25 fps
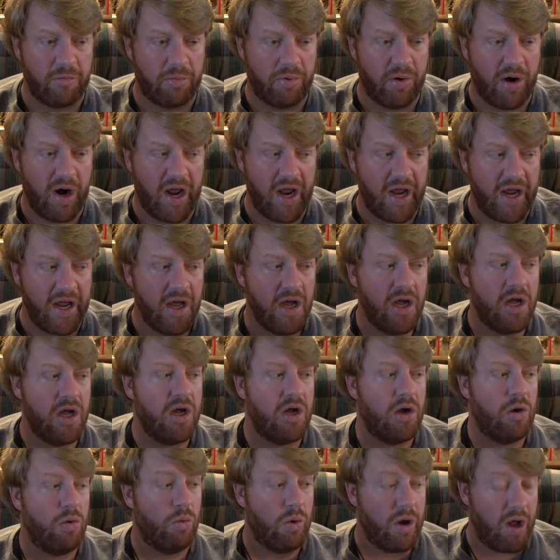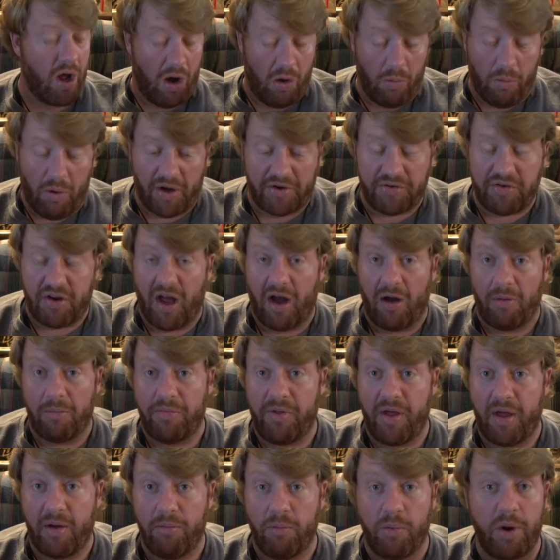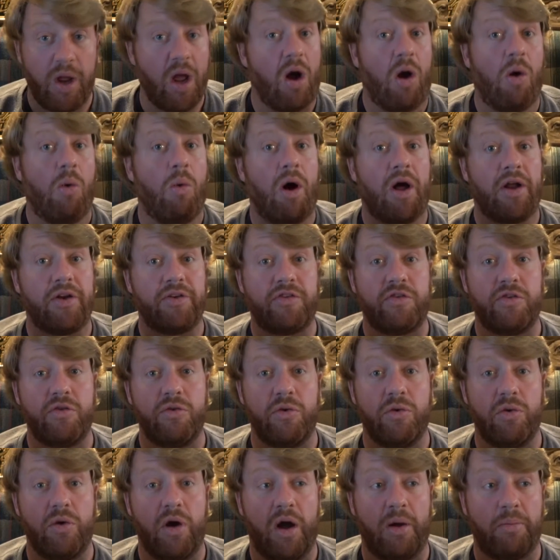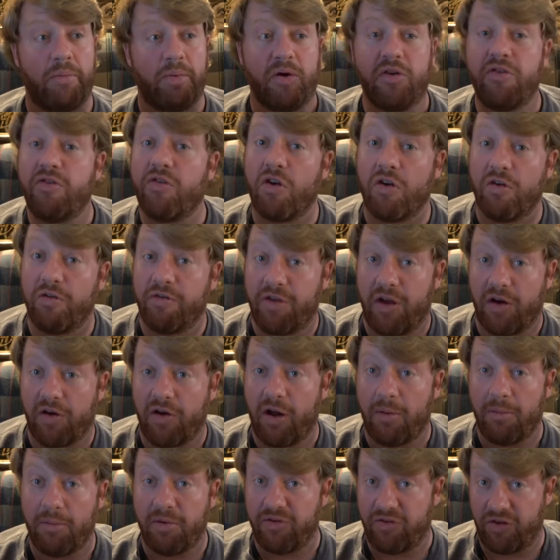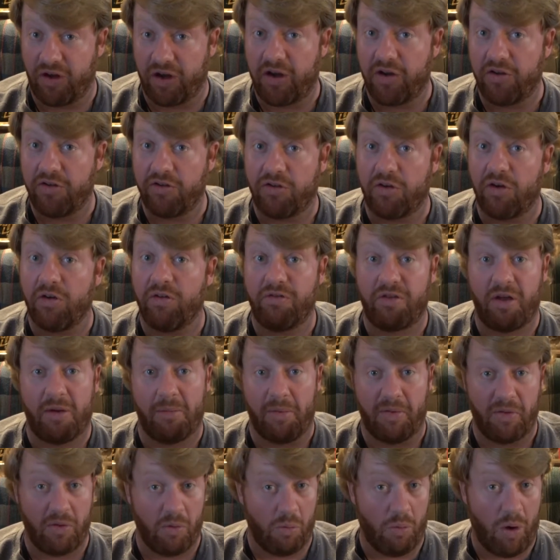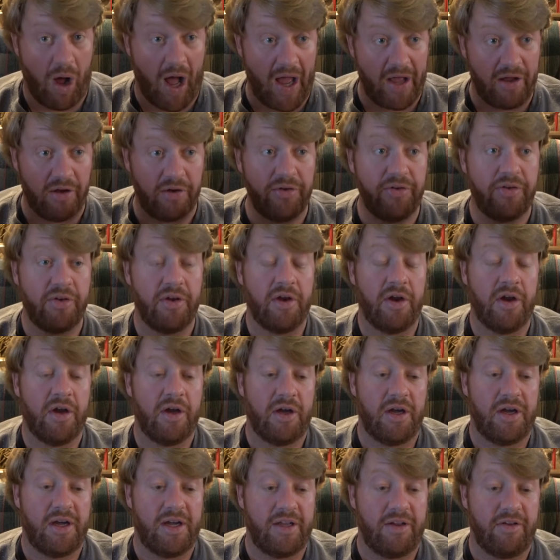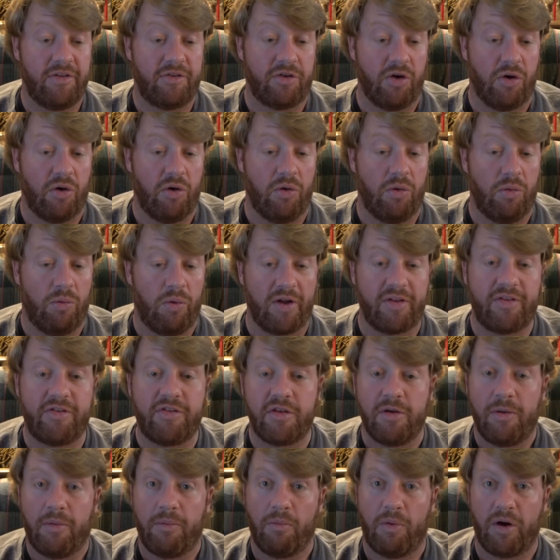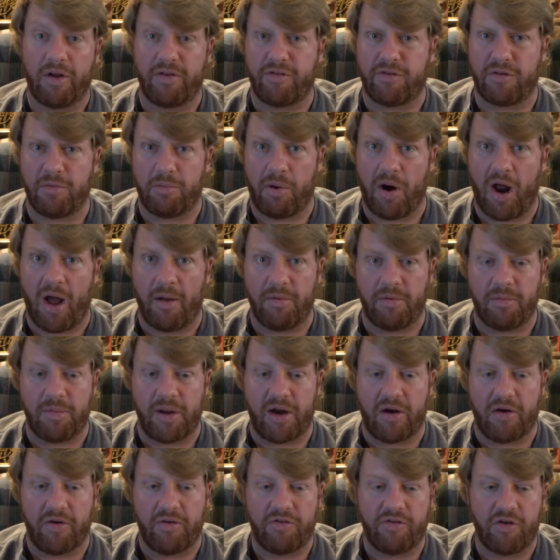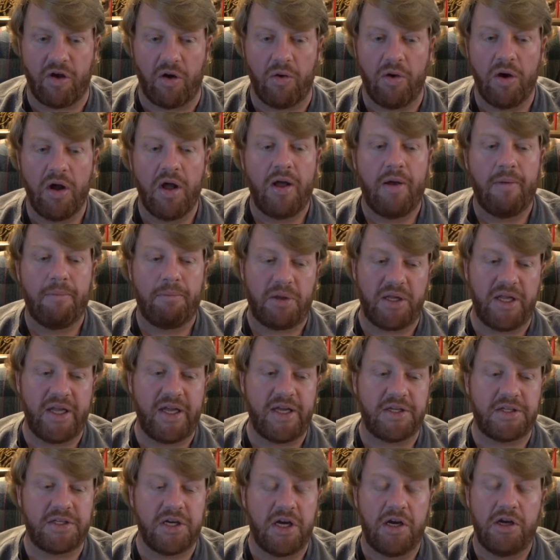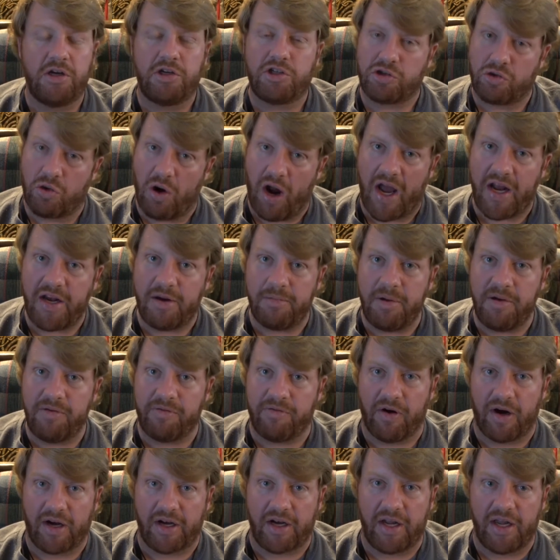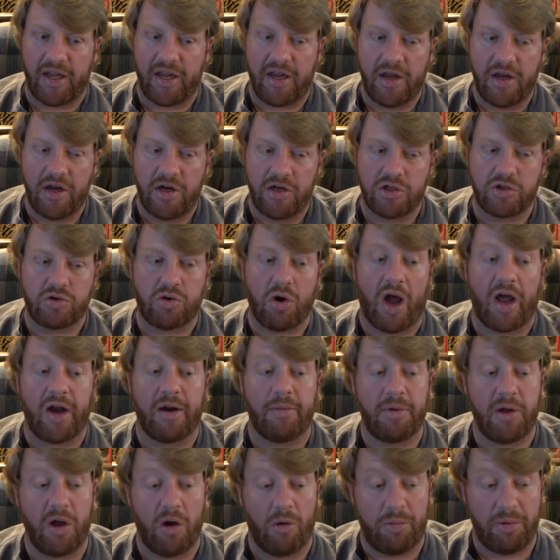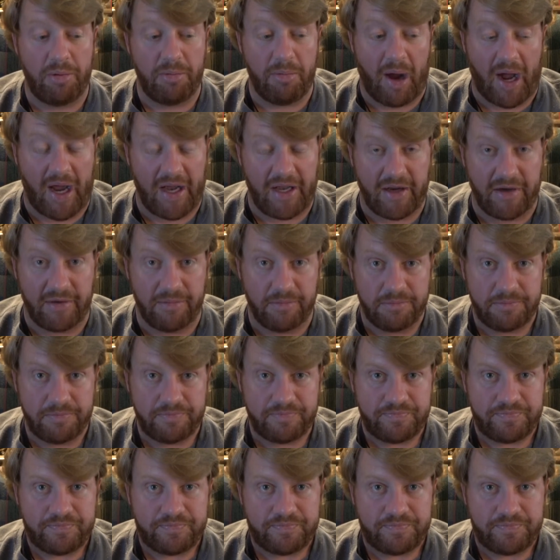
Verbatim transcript: of prey. We all want to help them. We all want to uh, preserve their numbers and conserve them in the wild. So what's the what's the problem here? So please try to be friendly, try to be open-minded,